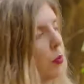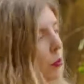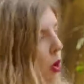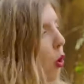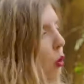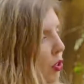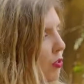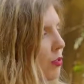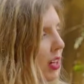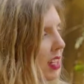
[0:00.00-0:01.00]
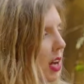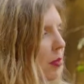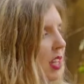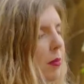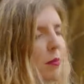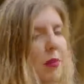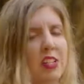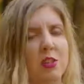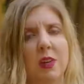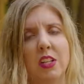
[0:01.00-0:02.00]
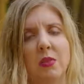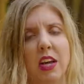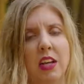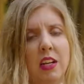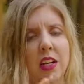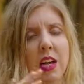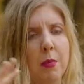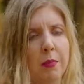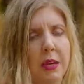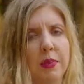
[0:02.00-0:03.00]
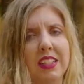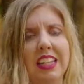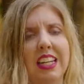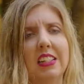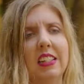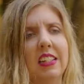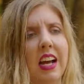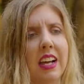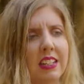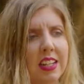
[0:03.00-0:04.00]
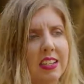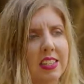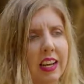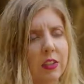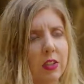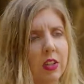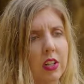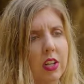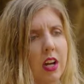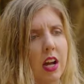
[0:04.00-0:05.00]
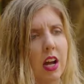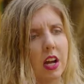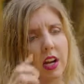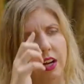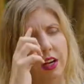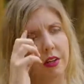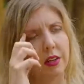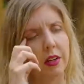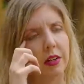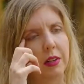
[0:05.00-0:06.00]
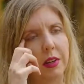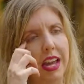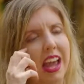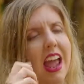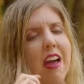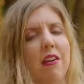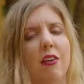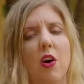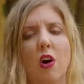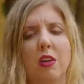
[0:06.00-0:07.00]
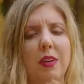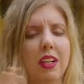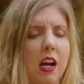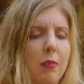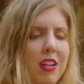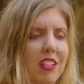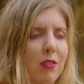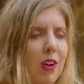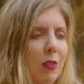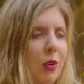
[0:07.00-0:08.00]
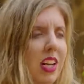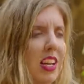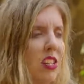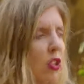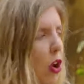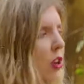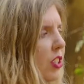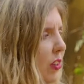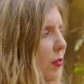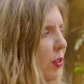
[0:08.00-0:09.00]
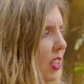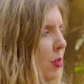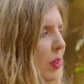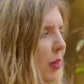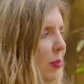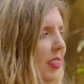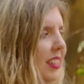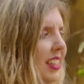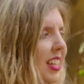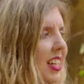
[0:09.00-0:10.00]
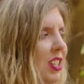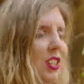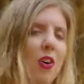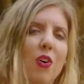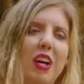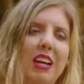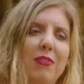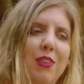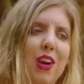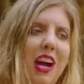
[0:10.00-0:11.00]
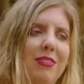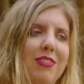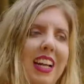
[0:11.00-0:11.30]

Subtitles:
code, for example. There are much people needed in the IT sector. All the big companies around the world are searching for these people. So if you have